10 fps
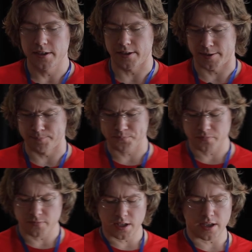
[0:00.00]

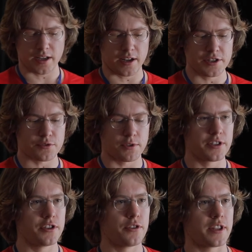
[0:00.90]
And I just want
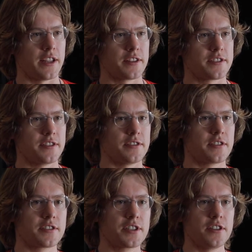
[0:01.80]
to note that this
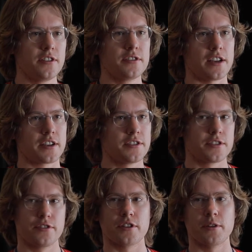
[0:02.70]
is still not
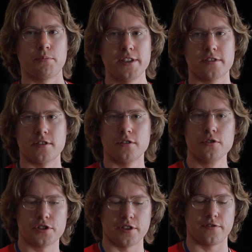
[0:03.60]
considered a complete
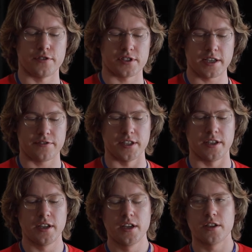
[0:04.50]
solution for safety.